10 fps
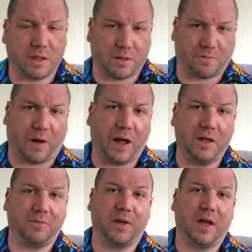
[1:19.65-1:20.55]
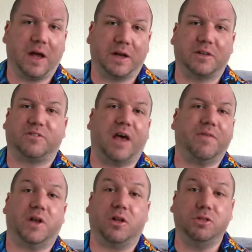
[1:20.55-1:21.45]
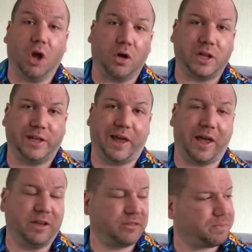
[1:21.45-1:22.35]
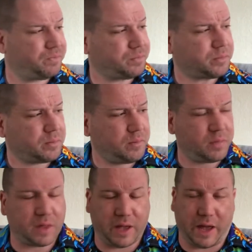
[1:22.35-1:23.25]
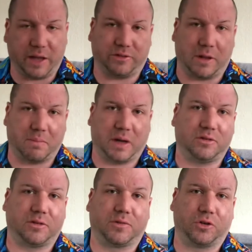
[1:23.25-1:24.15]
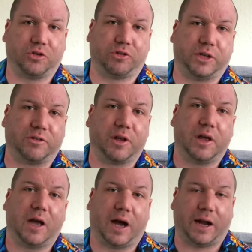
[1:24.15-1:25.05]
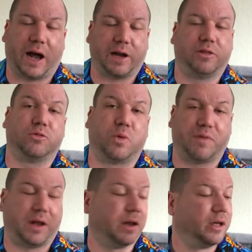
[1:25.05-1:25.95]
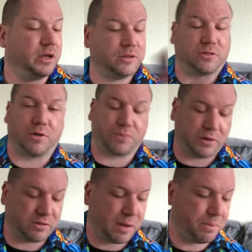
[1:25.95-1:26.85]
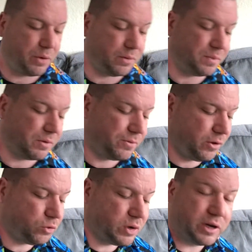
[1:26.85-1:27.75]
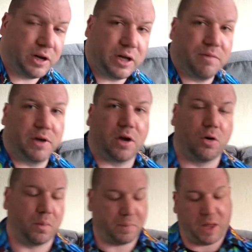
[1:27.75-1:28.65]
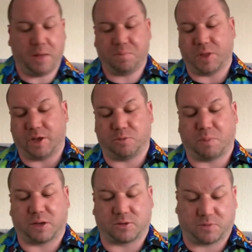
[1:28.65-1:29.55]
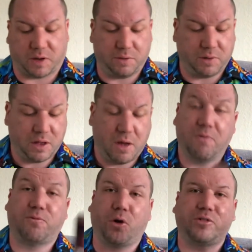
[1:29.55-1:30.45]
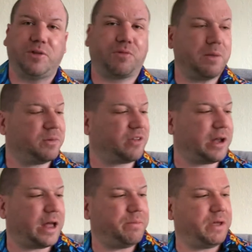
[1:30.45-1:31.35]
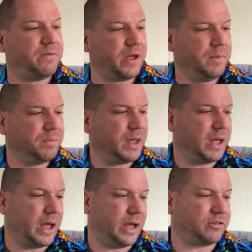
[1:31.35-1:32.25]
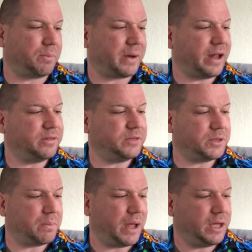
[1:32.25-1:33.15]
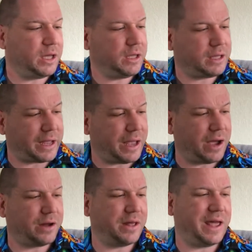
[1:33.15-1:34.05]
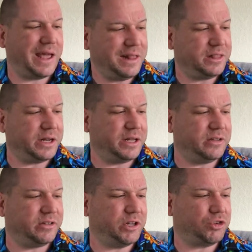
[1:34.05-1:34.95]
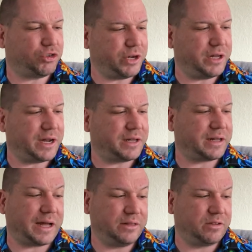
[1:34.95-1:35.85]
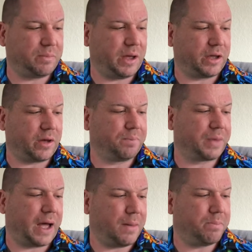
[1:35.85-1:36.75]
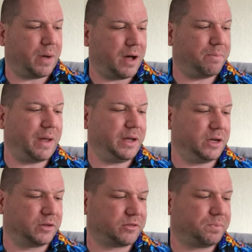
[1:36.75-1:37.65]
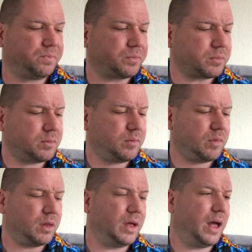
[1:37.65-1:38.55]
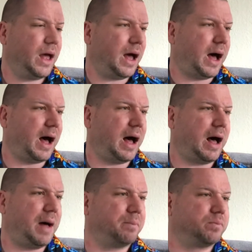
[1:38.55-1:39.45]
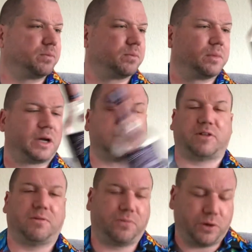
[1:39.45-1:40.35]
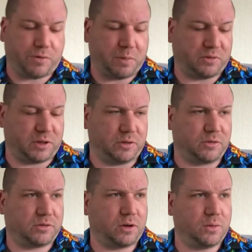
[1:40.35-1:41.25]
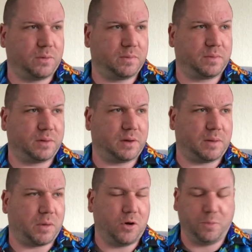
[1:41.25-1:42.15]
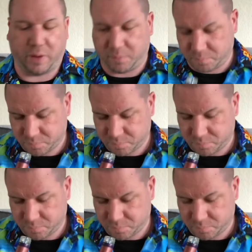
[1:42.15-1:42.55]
The 5 and the 7 are not the years. It is the amount of countries and islands within. So, for example, the first one I'm going to give a go here is Banks 5. 43% ABV. It's a blend of Jamaica, Guyana, Indonesia, Trinidad and Tobago, and Barbados. Like I say, 43%. So, I'm hoping.